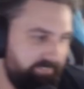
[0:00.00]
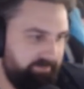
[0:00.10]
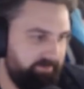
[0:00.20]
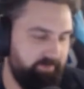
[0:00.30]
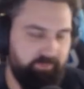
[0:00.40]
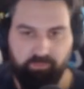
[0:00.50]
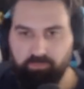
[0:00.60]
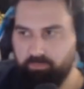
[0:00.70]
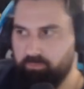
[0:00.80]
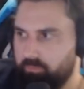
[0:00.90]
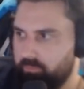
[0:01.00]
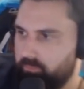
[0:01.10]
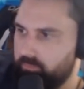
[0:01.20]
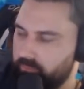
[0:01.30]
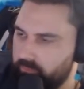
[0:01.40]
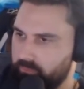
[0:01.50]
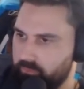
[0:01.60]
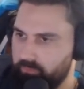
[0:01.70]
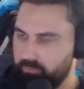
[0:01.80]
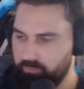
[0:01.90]

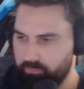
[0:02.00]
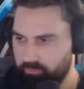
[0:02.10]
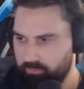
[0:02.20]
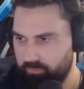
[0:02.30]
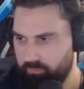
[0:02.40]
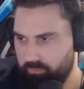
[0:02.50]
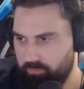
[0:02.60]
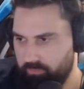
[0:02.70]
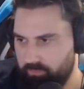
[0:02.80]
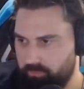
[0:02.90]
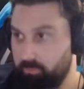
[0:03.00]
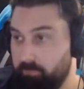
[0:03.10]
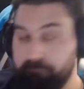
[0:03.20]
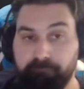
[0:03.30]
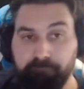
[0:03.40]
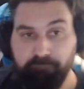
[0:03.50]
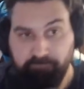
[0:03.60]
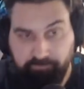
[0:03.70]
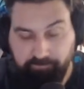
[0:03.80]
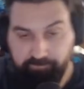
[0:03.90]

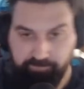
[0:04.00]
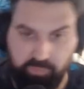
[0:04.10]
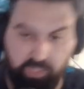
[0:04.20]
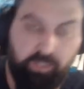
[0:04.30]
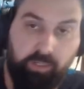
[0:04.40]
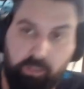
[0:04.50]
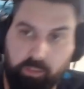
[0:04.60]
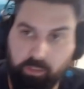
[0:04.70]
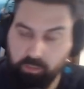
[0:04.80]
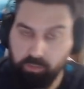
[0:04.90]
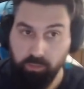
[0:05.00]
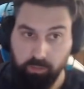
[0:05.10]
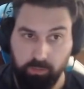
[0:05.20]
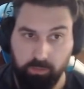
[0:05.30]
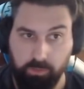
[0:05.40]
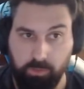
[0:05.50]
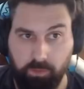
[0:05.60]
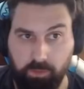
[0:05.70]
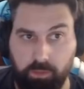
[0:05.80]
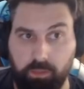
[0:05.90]

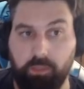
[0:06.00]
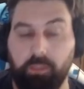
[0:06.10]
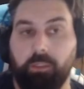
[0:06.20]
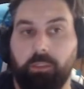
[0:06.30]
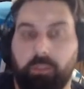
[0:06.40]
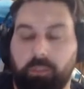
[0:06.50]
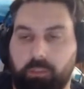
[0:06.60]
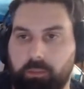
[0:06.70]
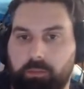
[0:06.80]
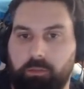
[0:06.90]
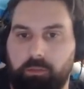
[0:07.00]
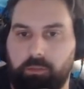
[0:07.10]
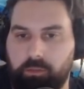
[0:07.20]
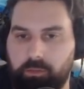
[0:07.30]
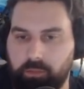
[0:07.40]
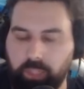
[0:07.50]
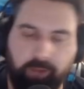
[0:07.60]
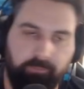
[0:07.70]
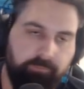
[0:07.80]
No words are spoken by the person on screen.